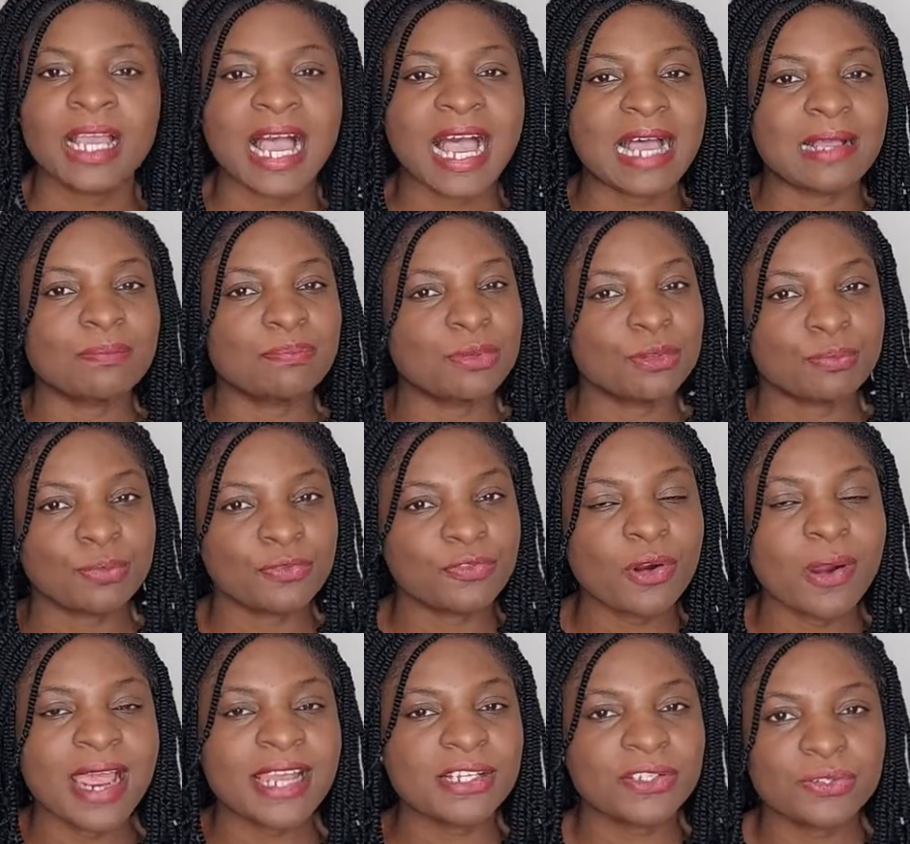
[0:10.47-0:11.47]
but
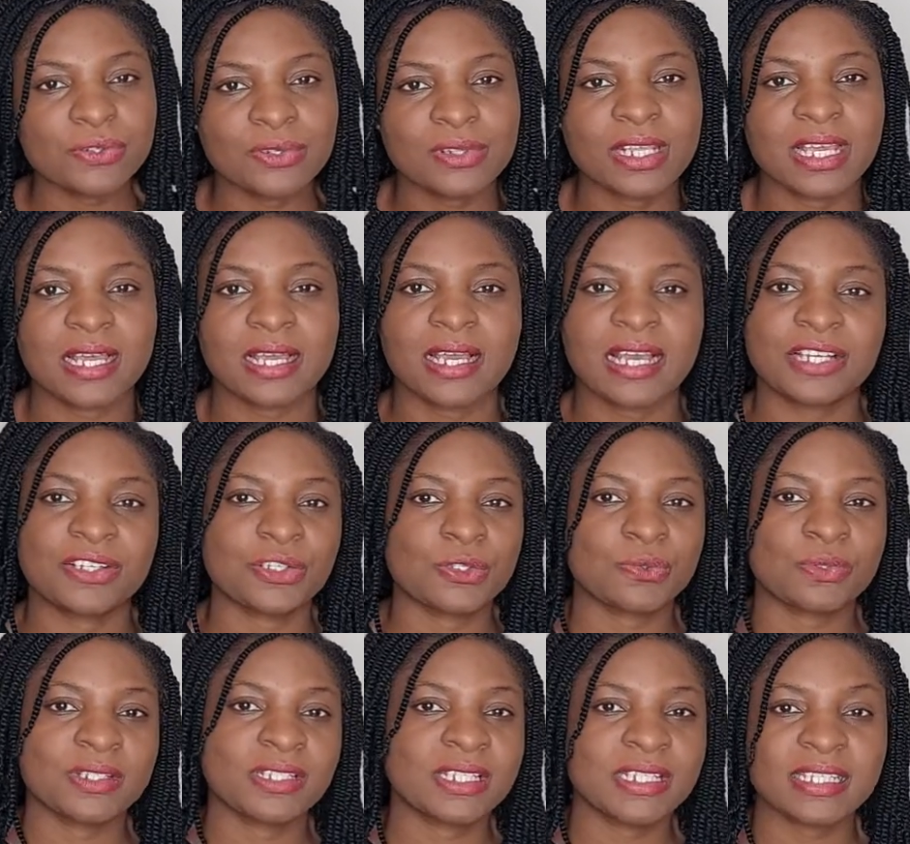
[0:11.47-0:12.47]
before I do that, I just
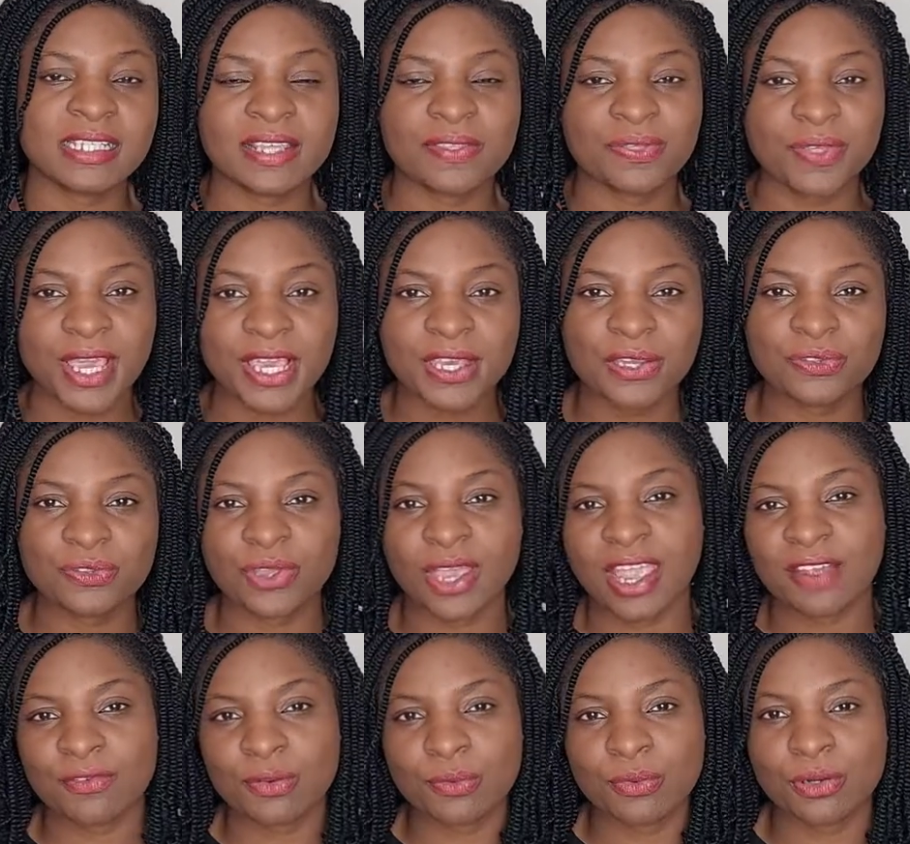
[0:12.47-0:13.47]
want to say thank you to
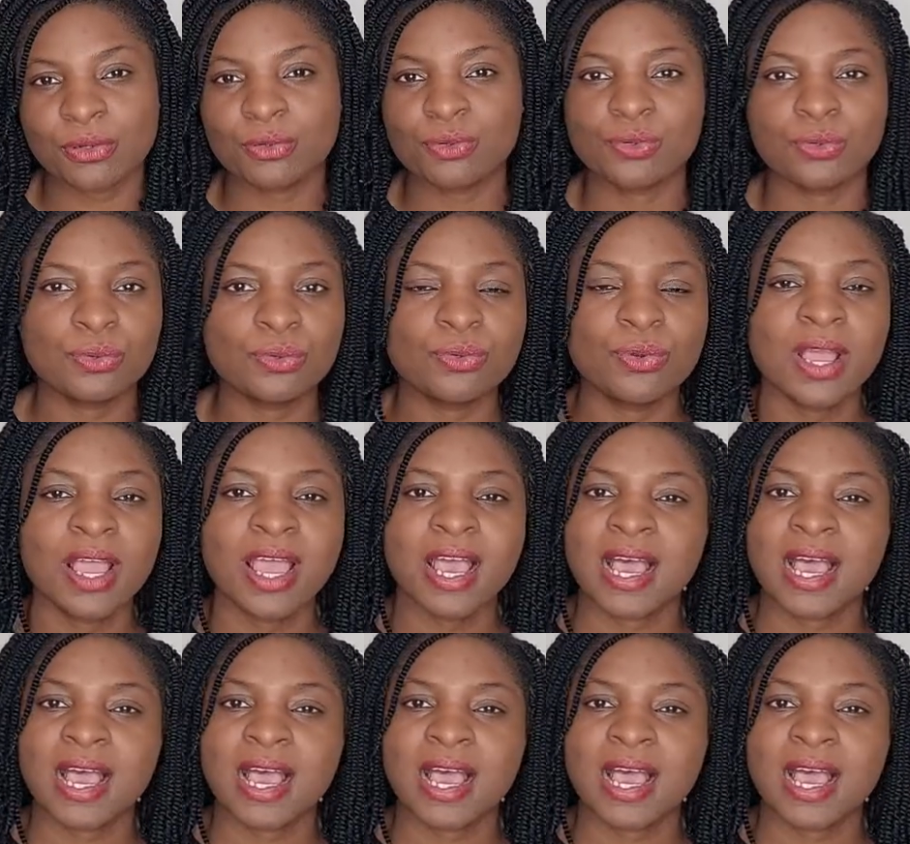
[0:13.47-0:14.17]
everyone who